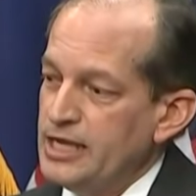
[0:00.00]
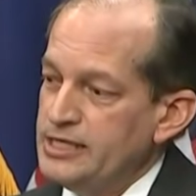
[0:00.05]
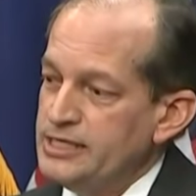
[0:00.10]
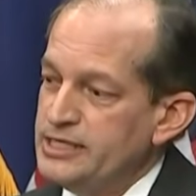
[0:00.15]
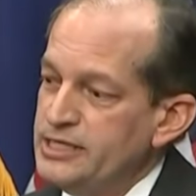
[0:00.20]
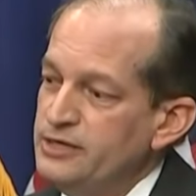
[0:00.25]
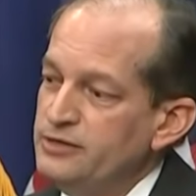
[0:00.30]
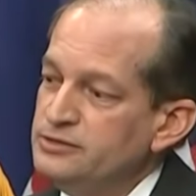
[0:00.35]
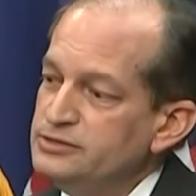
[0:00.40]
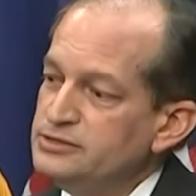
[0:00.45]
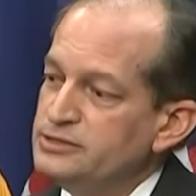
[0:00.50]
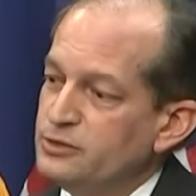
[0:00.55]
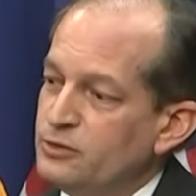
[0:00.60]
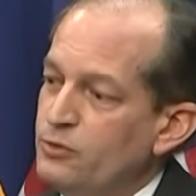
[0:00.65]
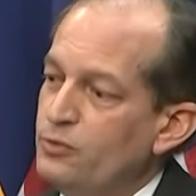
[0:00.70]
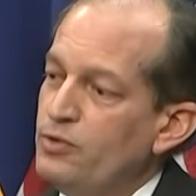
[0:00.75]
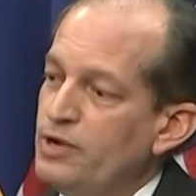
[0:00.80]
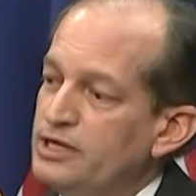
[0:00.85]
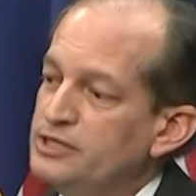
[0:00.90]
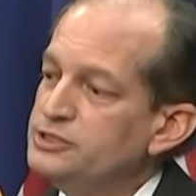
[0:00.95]
Here's the
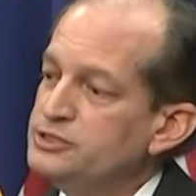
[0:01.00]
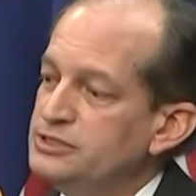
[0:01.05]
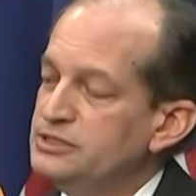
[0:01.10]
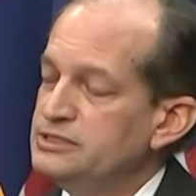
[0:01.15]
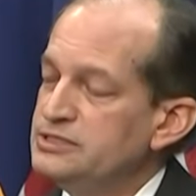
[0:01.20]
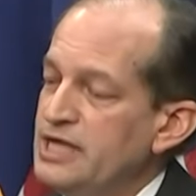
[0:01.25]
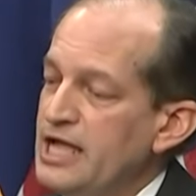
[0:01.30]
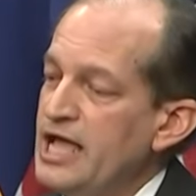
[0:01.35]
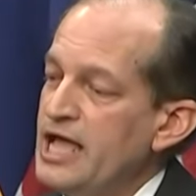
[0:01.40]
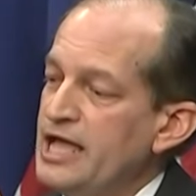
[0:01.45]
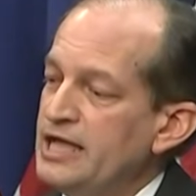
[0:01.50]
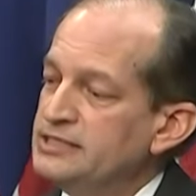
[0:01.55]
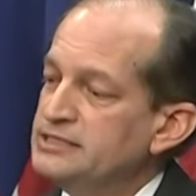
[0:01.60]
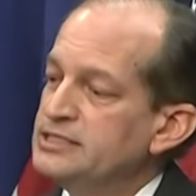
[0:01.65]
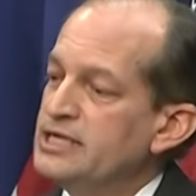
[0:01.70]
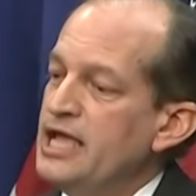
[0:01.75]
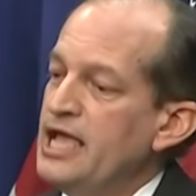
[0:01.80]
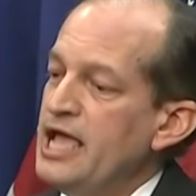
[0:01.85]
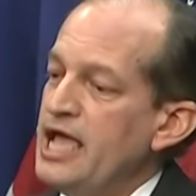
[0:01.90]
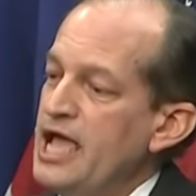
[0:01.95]
question to ask.